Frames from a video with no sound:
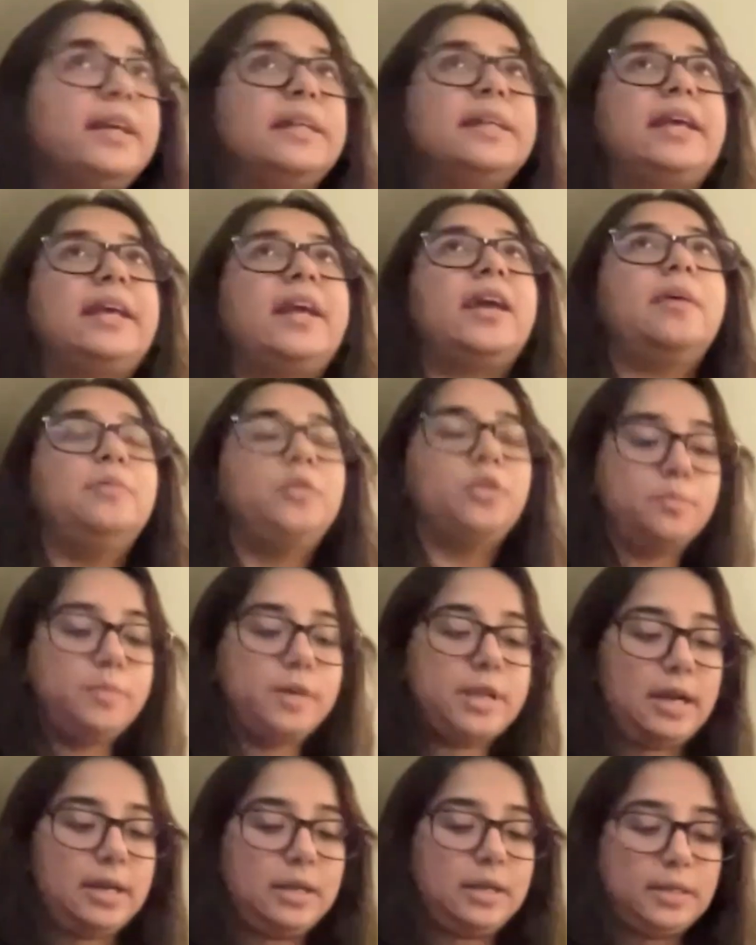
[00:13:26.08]
it came to
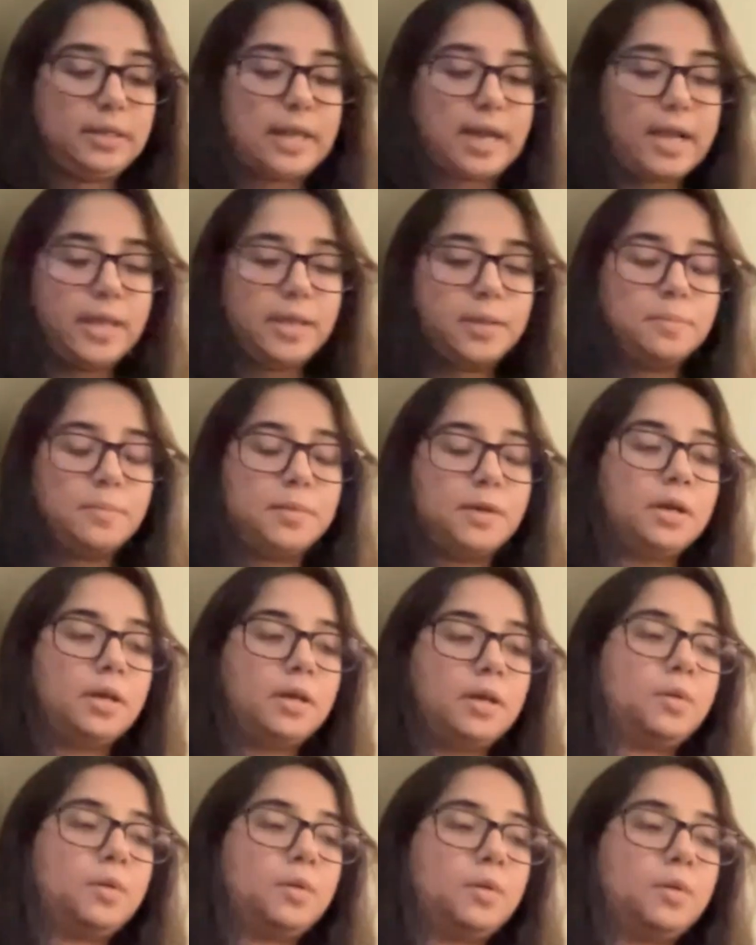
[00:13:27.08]
me at a time
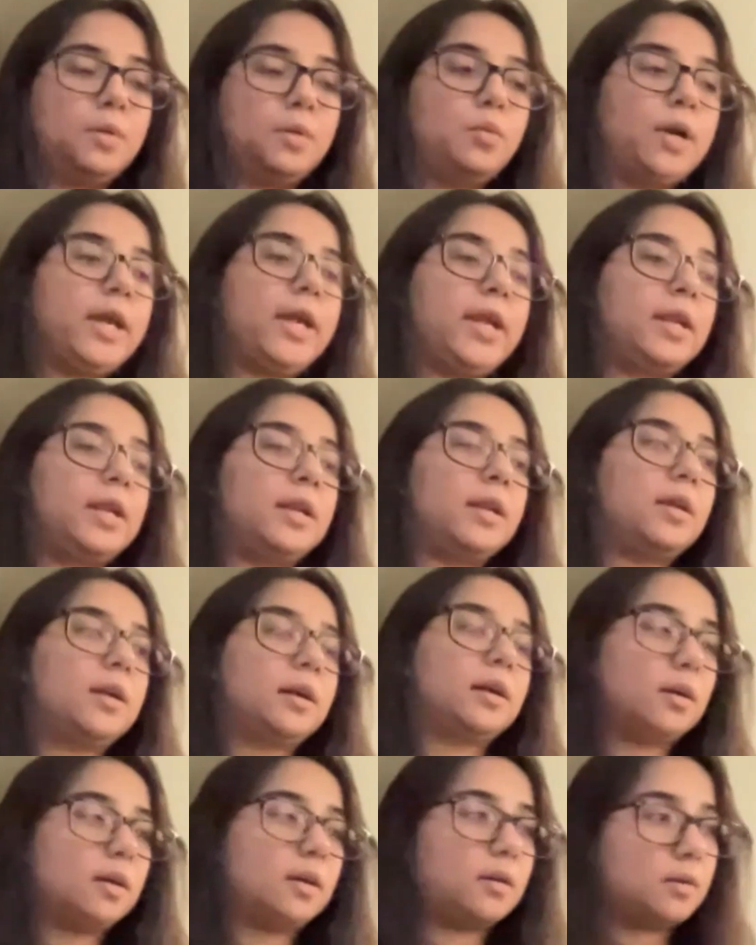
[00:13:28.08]
when
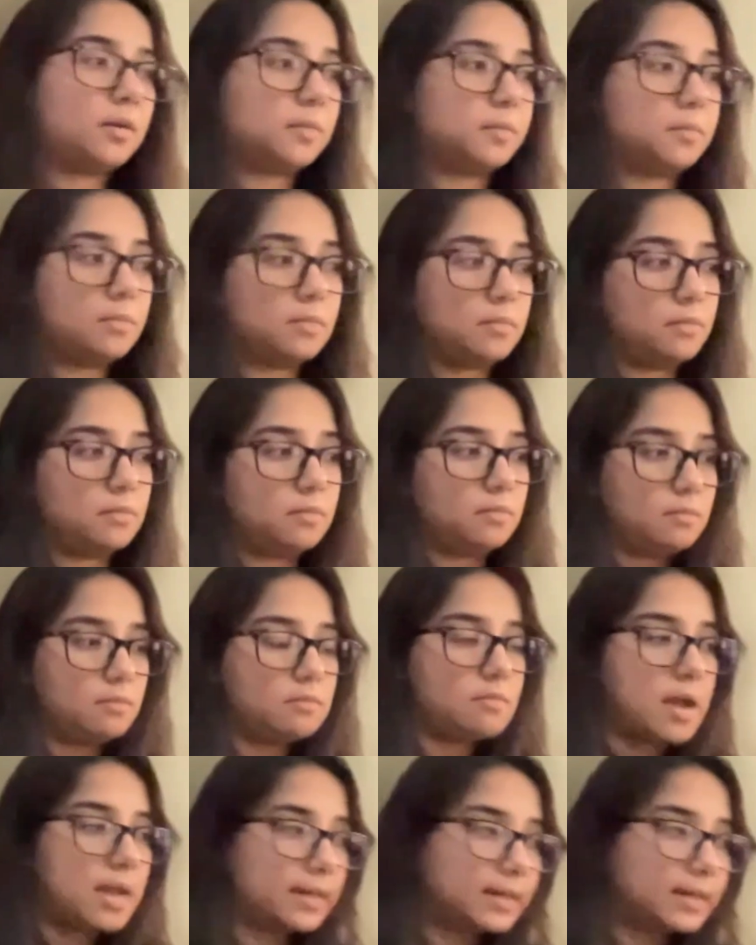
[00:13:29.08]
my